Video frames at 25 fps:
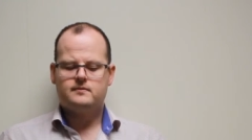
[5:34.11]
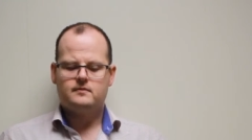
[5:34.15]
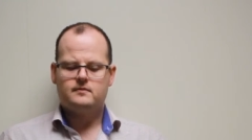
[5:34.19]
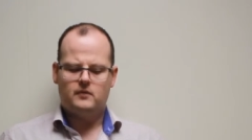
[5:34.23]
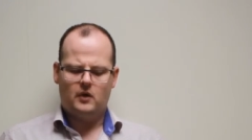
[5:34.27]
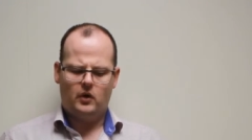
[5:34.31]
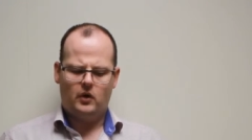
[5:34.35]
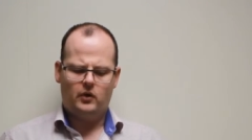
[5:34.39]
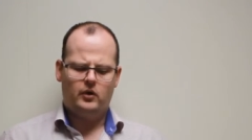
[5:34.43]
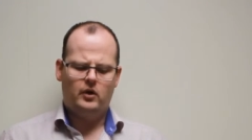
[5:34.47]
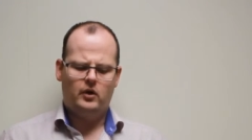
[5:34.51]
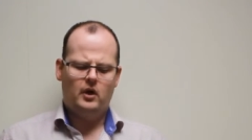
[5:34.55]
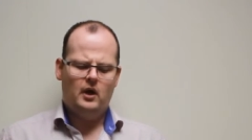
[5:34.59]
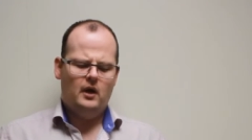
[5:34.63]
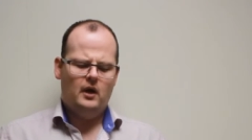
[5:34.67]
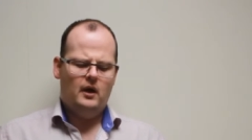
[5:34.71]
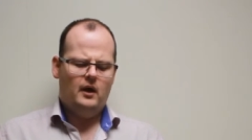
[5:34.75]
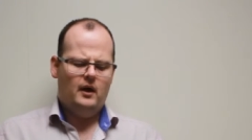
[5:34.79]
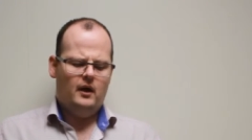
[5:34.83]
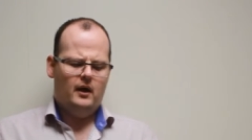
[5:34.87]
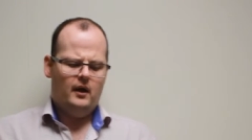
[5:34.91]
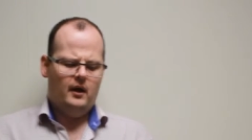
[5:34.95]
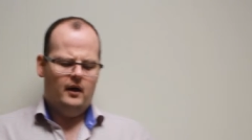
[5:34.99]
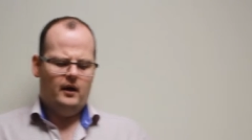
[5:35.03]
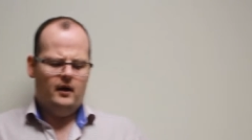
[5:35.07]
Now,
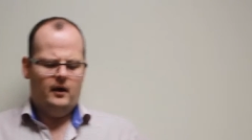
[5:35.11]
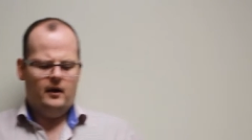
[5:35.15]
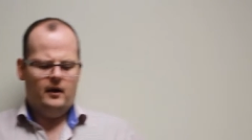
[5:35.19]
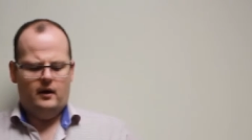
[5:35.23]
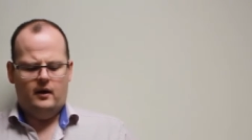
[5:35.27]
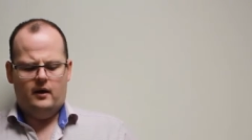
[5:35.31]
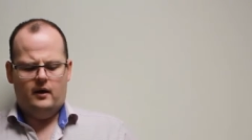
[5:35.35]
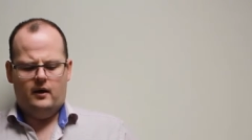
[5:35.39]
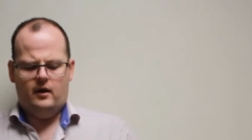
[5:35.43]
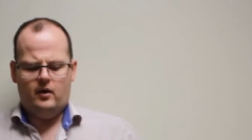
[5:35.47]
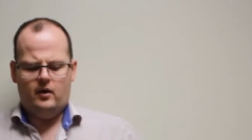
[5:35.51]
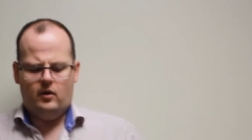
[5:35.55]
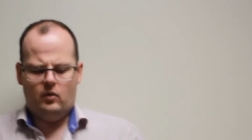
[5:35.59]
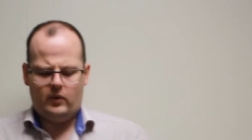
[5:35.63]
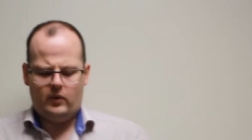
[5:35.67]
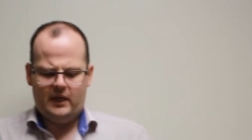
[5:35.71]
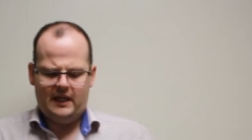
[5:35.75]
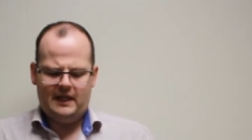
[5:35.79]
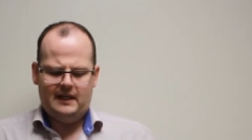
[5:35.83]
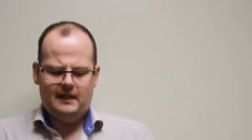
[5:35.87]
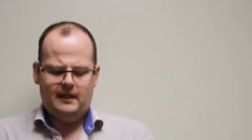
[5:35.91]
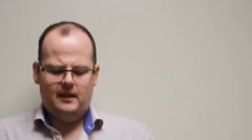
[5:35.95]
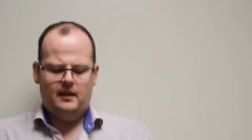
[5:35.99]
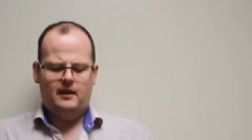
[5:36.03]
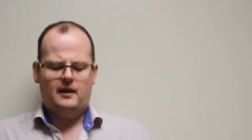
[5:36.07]

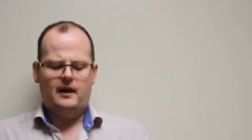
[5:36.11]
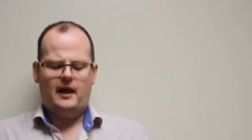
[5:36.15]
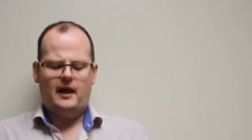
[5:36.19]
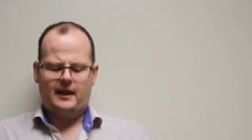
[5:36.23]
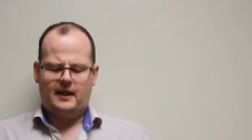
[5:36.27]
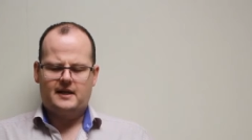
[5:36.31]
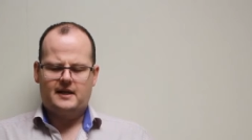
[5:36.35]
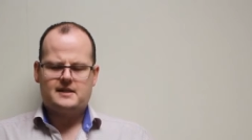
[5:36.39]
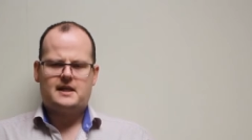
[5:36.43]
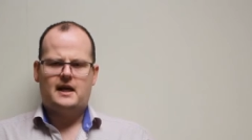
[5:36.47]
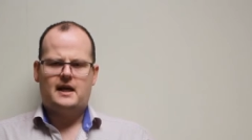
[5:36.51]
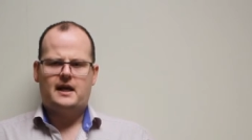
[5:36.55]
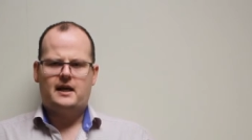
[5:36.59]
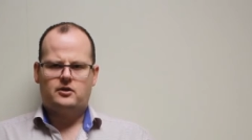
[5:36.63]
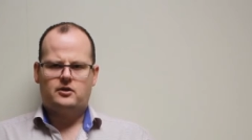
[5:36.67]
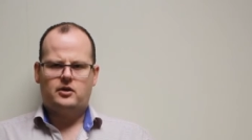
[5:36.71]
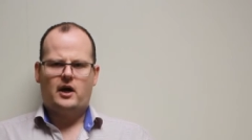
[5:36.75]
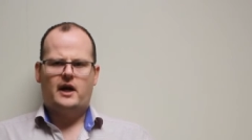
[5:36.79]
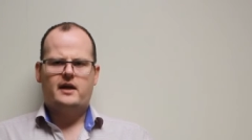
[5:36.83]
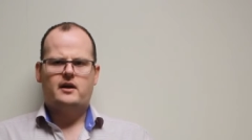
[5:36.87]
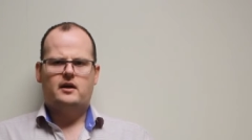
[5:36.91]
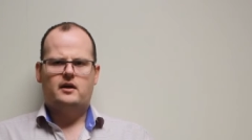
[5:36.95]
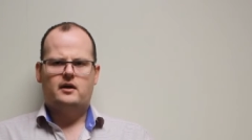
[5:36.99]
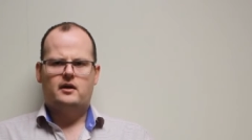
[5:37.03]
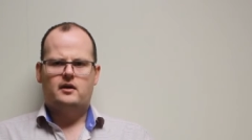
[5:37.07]
we, like I say,
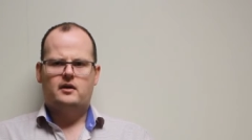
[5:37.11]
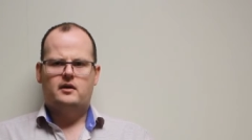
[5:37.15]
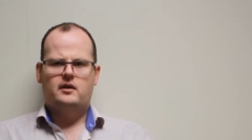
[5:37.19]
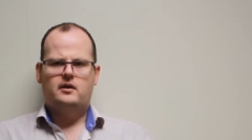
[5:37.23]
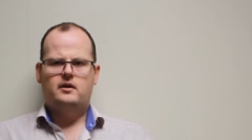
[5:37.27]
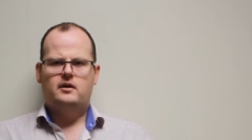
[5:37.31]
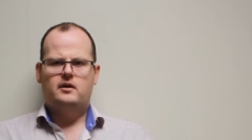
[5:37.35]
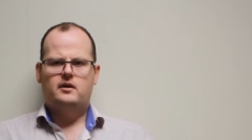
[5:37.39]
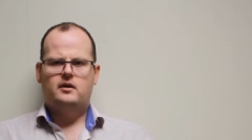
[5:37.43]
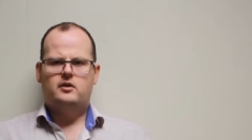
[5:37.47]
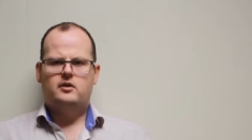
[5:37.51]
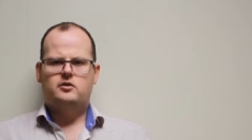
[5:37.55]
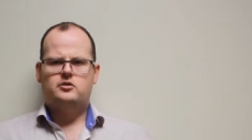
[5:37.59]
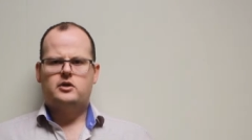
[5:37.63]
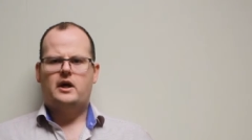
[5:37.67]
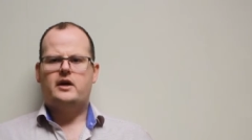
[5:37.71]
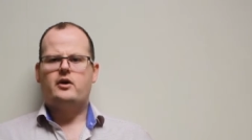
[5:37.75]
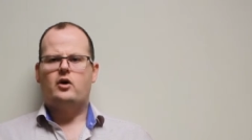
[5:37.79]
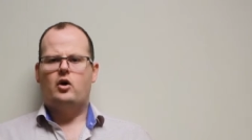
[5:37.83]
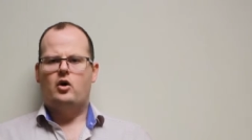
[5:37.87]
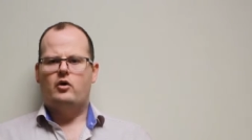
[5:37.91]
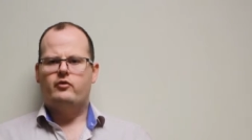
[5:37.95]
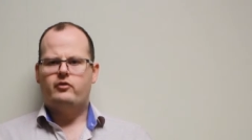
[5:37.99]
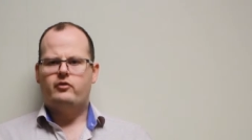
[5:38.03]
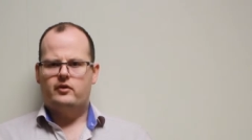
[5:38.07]
try to
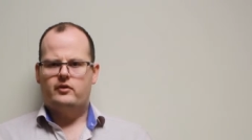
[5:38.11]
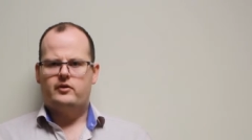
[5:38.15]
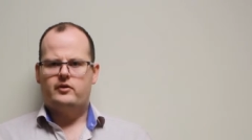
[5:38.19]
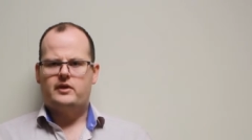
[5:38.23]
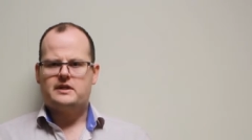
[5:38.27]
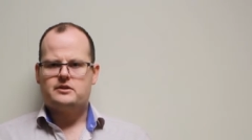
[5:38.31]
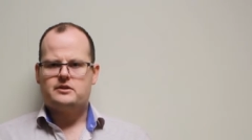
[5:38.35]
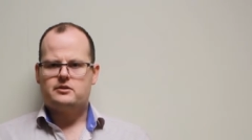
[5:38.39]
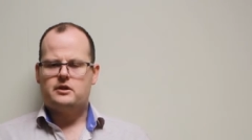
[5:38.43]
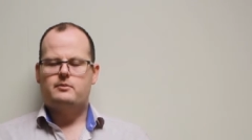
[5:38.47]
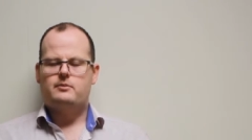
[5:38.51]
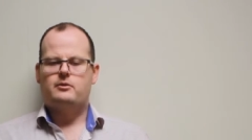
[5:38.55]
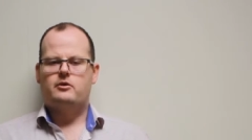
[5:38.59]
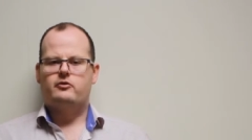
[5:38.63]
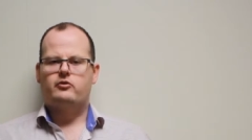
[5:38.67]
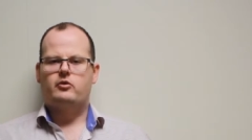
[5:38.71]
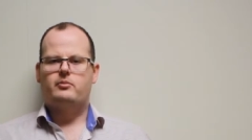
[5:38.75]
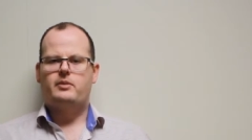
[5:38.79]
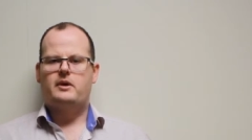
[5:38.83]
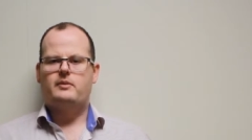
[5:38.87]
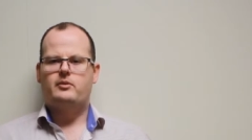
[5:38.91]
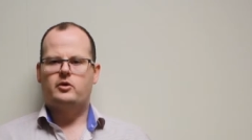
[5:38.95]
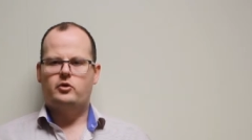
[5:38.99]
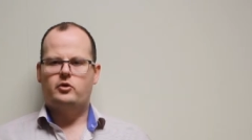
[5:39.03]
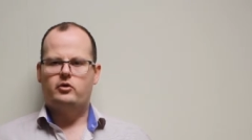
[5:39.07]
offer this treatment for
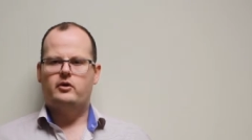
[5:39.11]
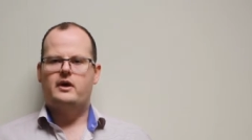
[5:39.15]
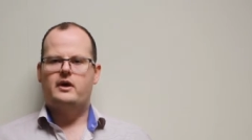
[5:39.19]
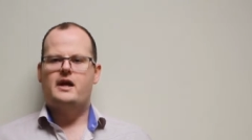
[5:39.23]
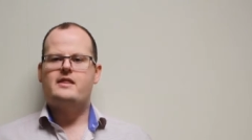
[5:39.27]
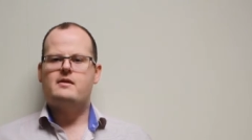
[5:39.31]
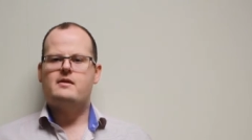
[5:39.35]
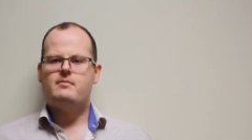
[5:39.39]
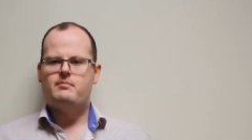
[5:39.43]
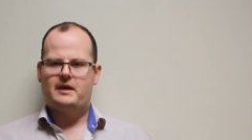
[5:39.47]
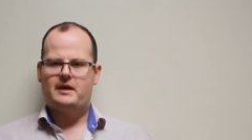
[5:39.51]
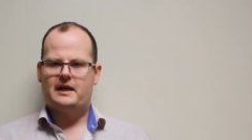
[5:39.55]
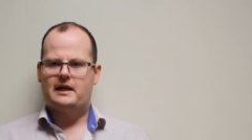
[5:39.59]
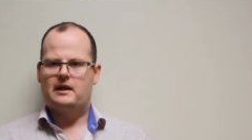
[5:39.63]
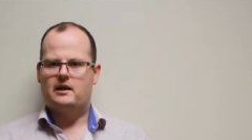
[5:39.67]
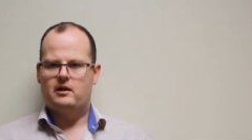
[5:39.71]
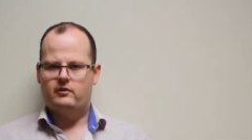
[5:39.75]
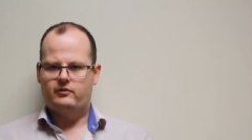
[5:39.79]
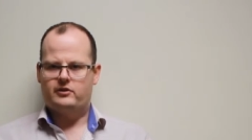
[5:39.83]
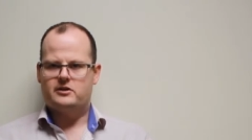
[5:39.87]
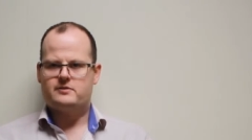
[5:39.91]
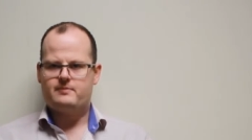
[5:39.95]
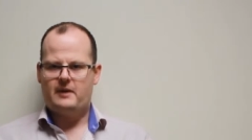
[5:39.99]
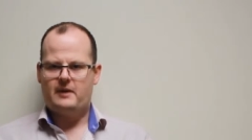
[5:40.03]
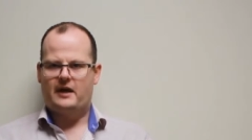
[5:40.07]
people who are in the middle of
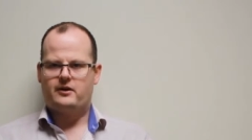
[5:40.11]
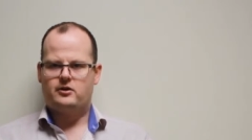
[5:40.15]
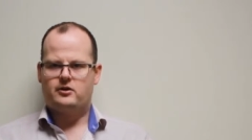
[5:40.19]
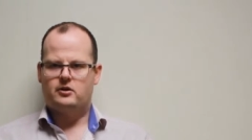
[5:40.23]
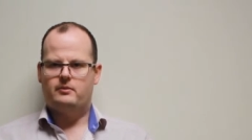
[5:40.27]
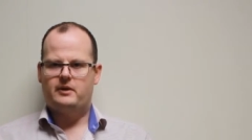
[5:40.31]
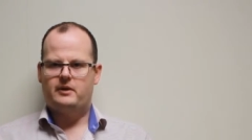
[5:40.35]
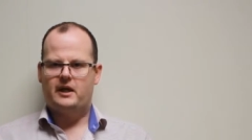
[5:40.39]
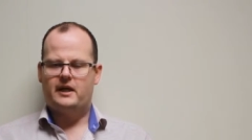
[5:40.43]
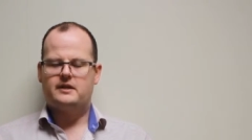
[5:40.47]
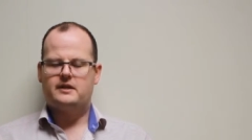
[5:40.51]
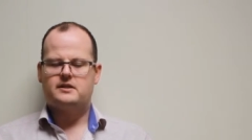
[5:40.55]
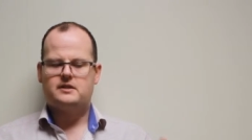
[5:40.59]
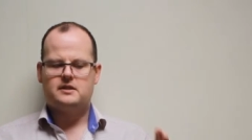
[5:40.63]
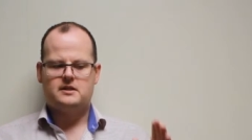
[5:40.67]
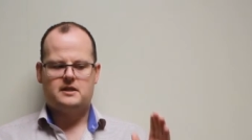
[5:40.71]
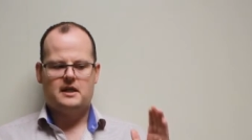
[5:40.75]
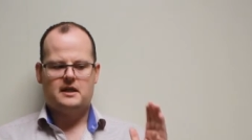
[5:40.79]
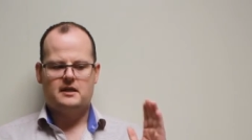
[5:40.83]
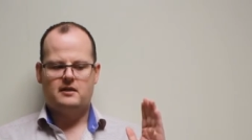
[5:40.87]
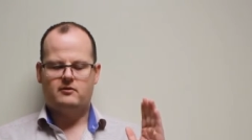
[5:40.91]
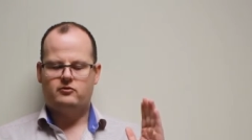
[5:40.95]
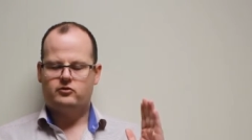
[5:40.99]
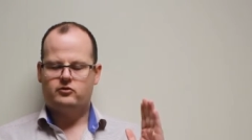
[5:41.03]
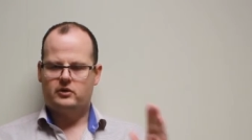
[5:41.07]
the spectrum. That is to
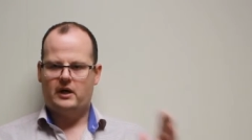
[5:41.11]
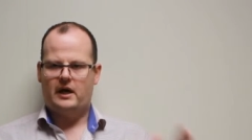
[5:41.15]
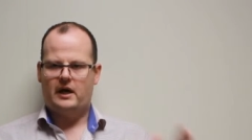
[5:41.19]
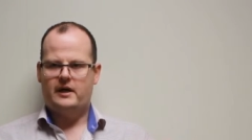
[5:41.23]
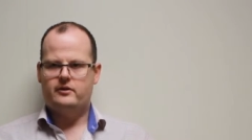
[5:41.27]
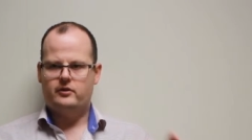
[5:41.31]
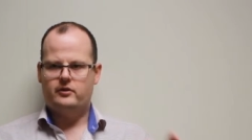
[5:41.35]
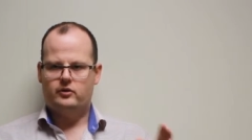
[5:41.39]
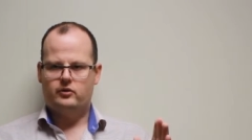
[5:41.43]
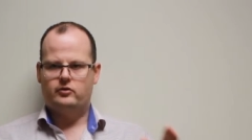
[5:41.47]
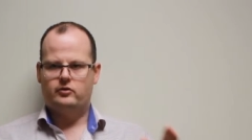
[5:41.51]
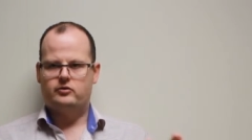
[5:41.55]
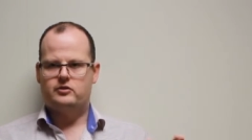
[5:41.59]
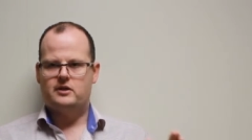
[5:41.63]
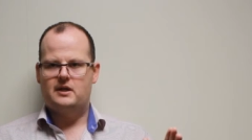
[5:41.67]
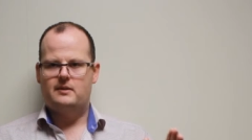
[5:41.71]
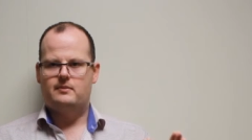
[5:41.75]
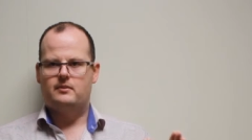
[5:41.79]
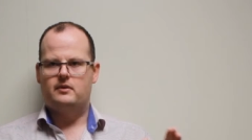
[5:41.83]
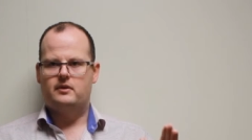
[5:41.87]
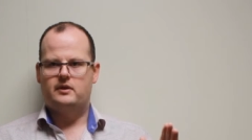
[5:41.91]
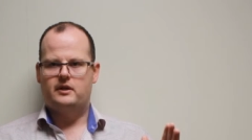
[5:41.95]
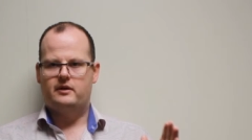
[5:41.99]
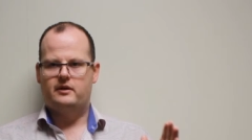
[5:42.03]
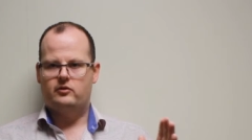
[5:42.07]
say, they've tried their own
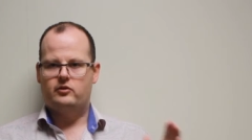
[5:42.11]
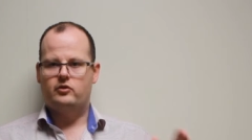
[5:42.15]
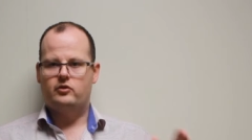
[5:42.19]
treatment,